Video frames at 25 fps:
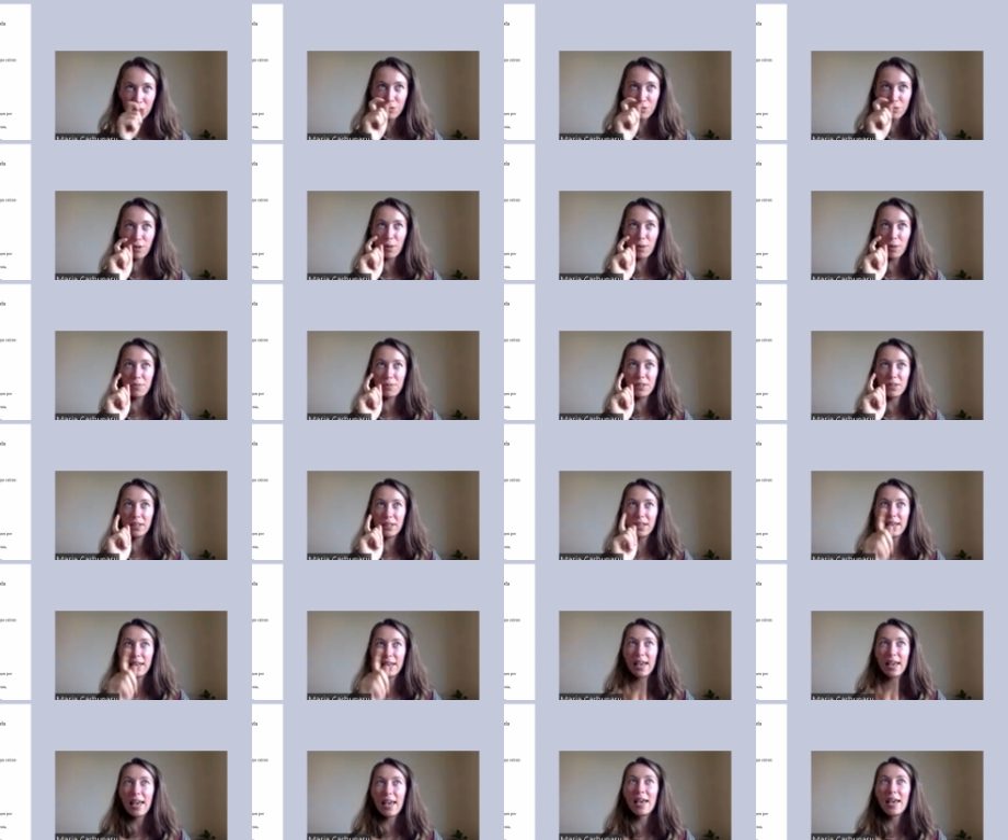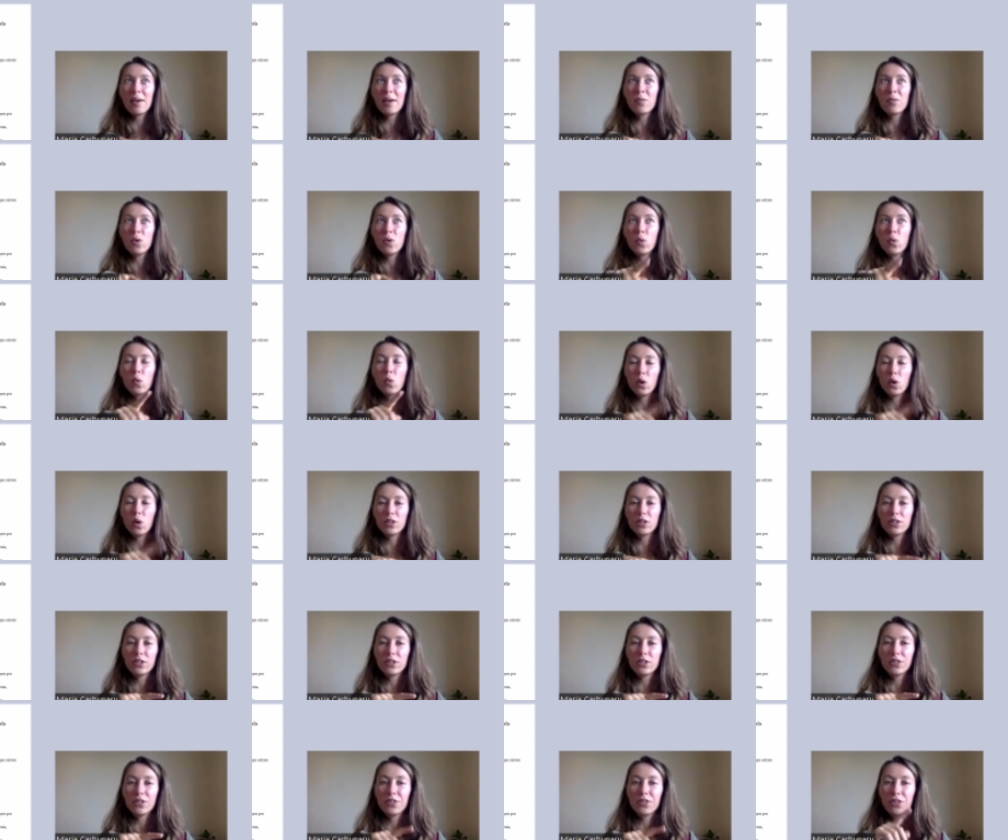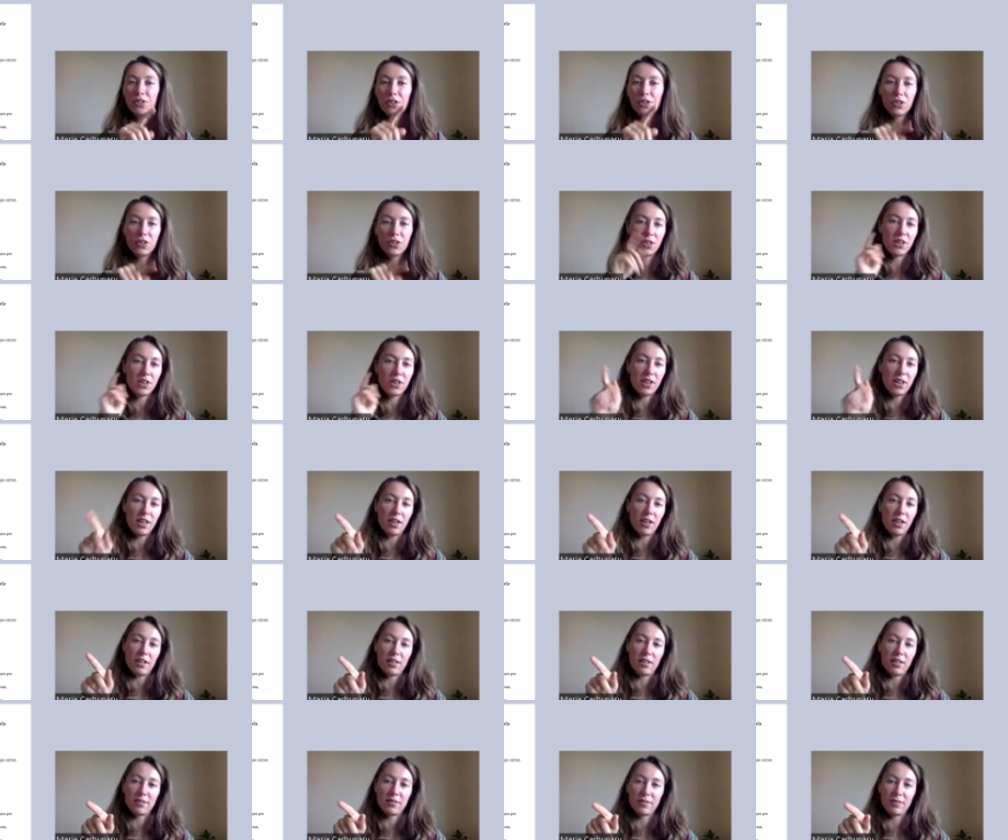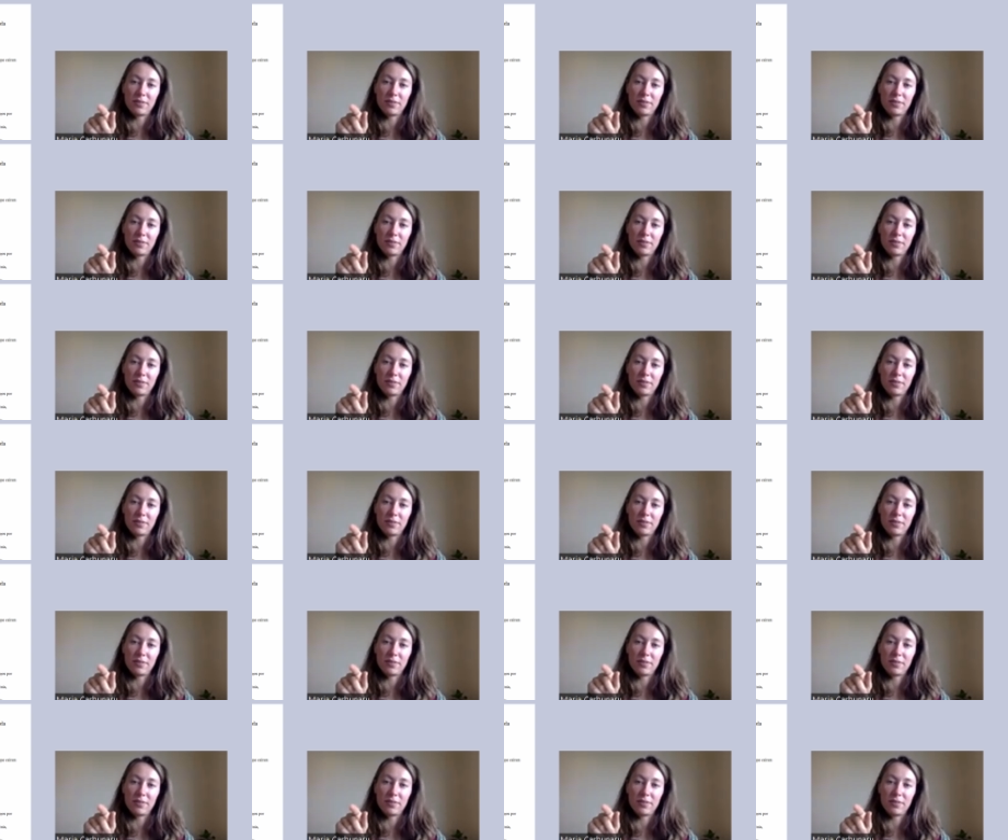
from the game What Do You Hear?